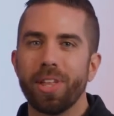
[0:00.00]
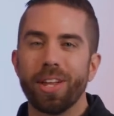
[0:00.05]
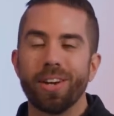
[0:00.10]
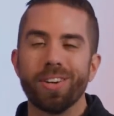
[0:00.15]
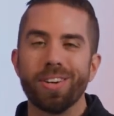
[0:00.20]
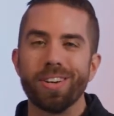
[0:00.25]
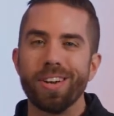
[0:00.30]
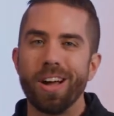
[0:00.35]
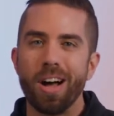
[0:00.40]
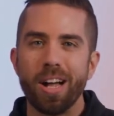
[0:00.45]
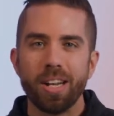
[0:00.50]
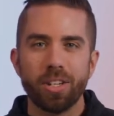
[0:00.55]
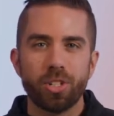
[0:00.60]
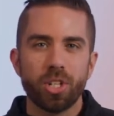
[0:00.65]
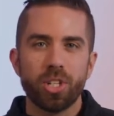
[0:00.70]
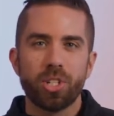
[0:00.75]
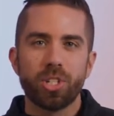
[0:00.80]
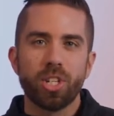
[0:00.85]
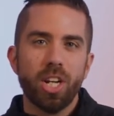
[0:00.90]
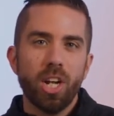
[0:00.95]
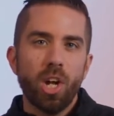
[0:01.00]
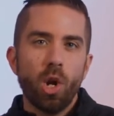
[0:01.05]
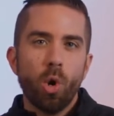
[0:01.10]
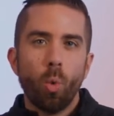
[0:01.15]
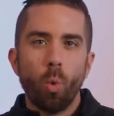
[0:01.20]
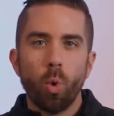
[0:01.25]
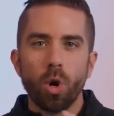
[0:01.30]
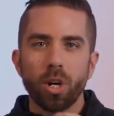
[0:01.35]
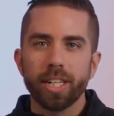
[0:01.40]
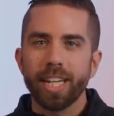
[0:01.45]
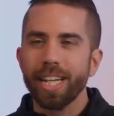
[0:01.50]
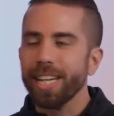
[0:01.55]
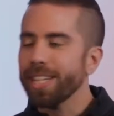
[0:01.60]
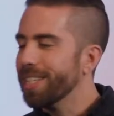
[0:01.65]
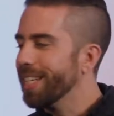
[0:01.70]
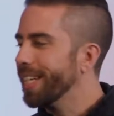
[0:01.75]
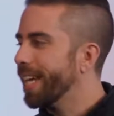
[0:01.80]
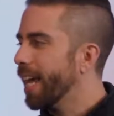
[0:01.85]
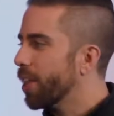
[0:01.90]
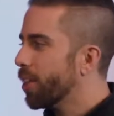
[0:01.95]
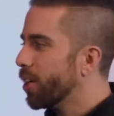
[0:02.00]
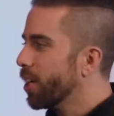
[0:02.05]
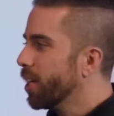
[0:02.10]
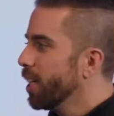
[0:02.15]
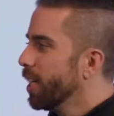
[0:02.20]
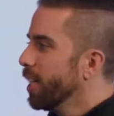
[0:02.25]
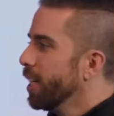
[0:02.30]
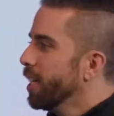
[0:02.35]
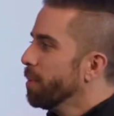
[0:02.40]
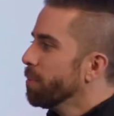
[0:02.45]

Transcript: that are not just working together.